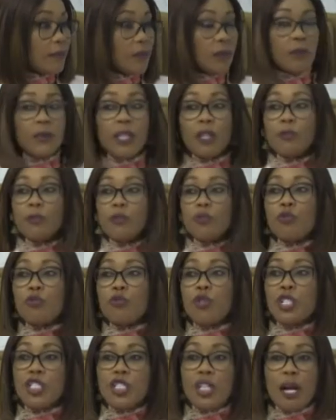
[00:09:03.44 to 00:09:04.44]
They could
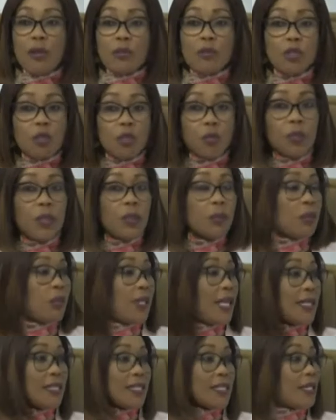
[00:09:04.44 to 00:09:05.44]
reach out to
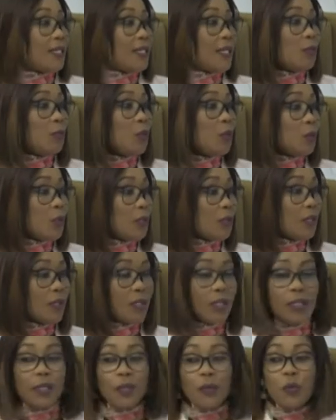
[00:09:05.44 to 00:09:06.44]
people and tell them, look,
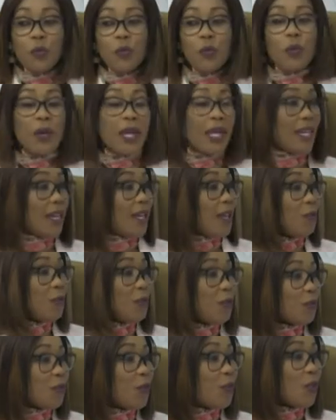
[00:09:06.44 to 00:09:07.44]
we were here
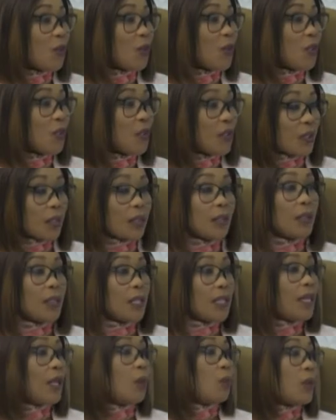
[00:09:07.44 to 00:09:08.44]
before,
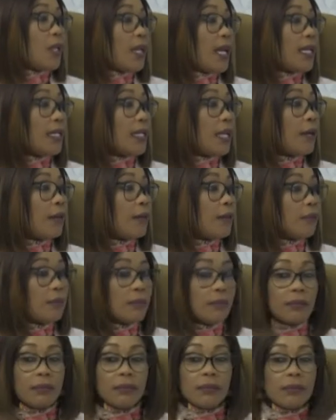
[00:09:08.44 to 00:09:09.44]
here we are now.
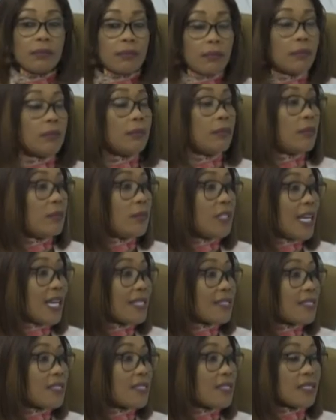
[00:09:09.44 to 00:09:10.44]

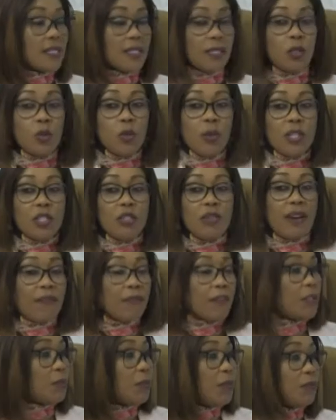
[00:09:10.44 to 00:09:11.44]
Yes, you were
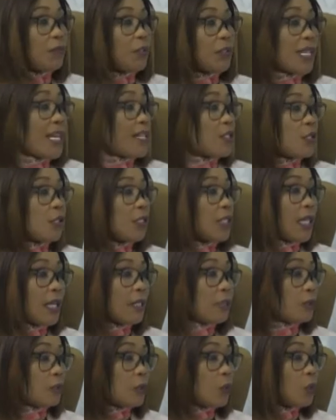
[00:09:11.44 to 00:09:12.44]
trafficked before, that's not the
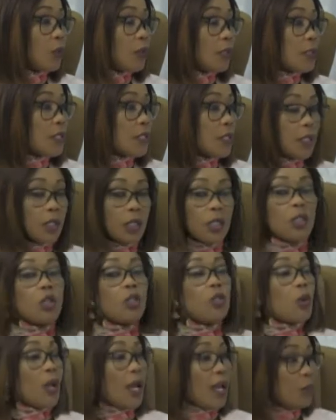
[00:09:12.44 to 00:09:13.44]
end of the world.
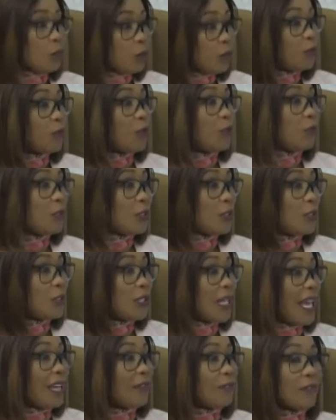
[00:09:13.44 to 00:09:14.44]
You can move on with your
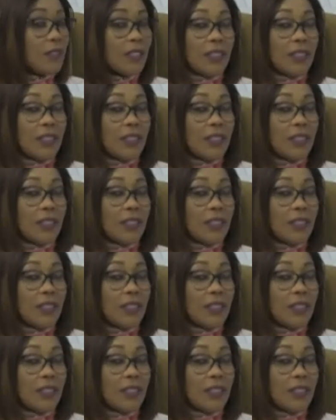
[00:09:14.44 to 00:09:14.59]
life.